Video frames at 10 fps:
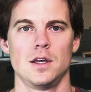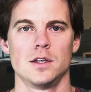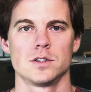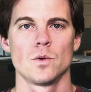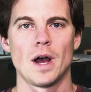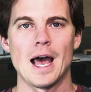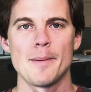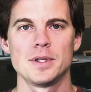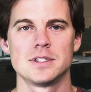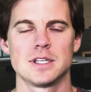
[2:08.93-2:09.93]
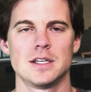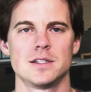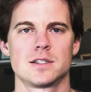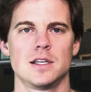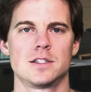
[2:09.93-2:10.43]
So what happens
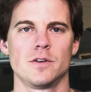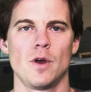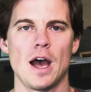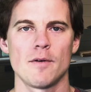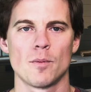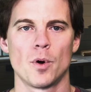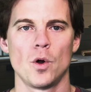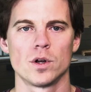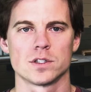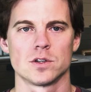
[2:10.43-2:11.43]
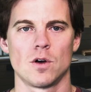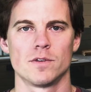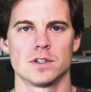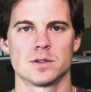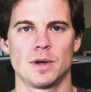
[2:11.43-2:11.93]
is if you have a protic
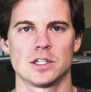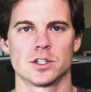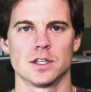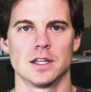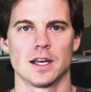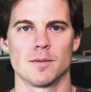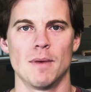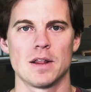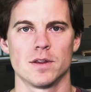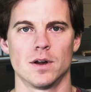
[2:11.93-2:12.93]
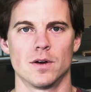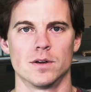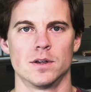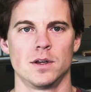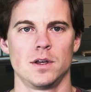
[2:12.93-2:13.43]
solvent, especially like methanol,
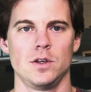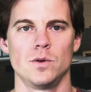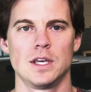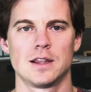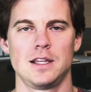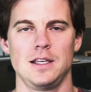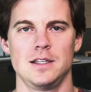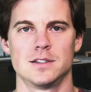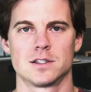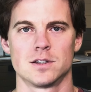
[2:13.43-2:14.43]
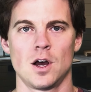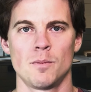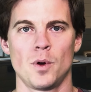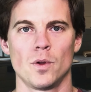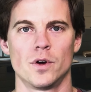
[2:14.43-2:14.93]
you get these
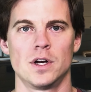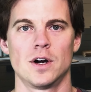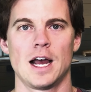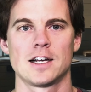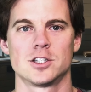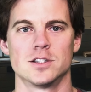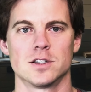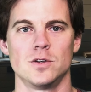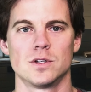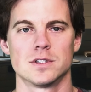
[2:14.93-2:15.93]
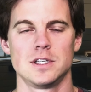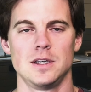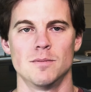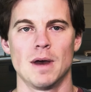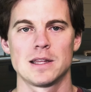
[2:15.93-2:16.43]
nonpolar interactions, and you can
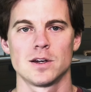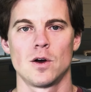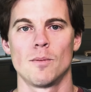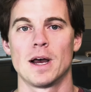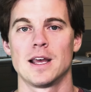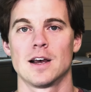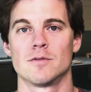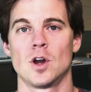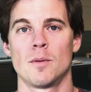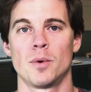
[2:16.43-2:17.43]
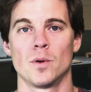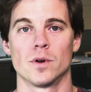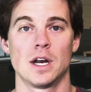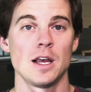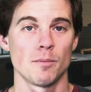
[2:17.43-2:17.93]
see methanol might have
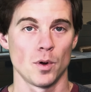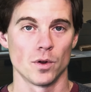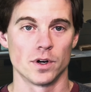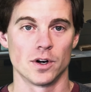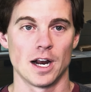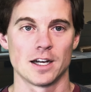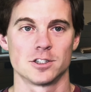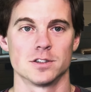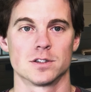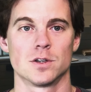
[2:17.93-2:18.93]
nonpolar and polar interactions.